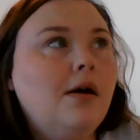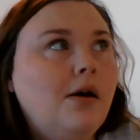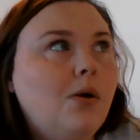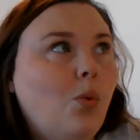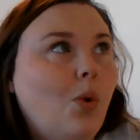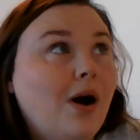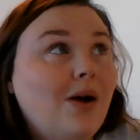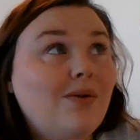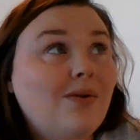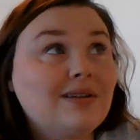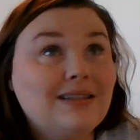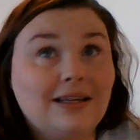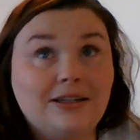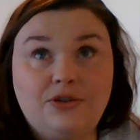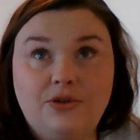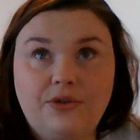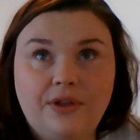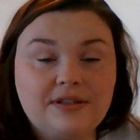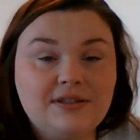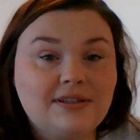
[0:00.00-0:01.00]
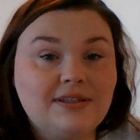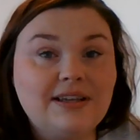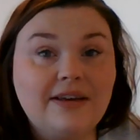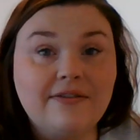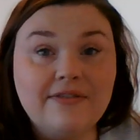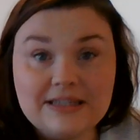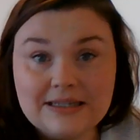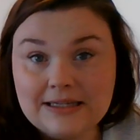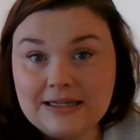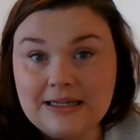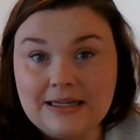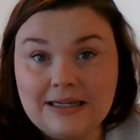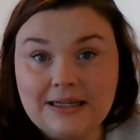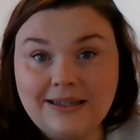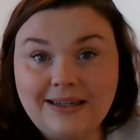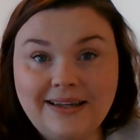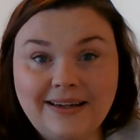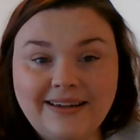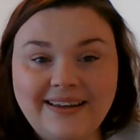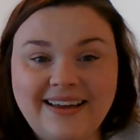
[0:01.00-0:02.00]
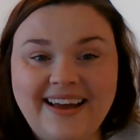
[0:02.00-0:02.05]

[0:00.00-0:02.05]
what was it, 2017?